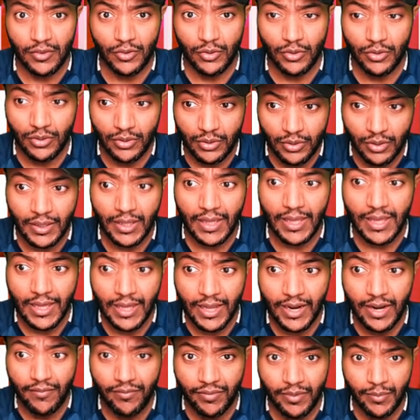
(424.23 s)
You're looking
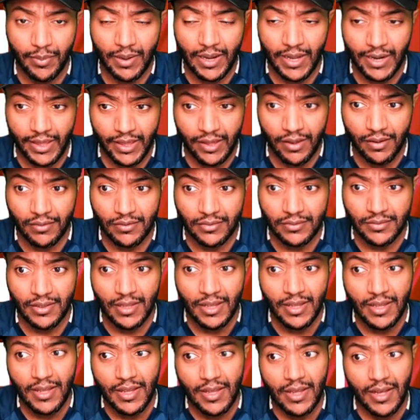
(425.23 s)
at everybody else,
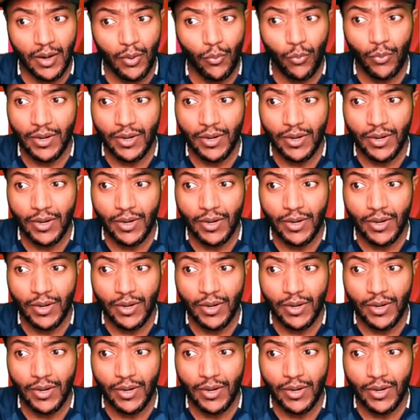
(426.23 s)
but